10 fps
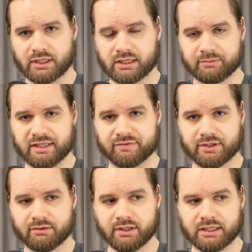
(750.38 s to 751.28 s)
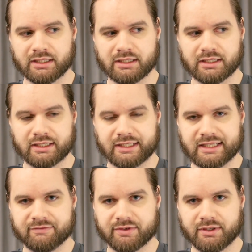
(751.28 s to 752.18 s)
Like, you had
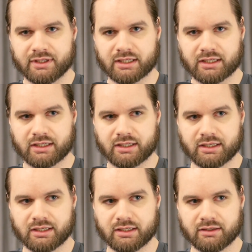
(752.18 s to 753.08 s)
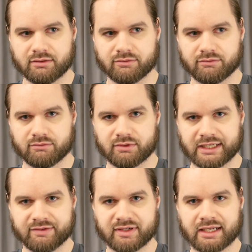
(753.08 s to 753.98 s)
an
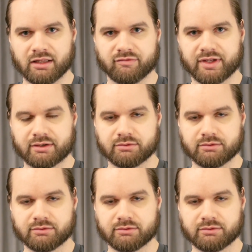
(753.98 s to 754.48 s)
elevator,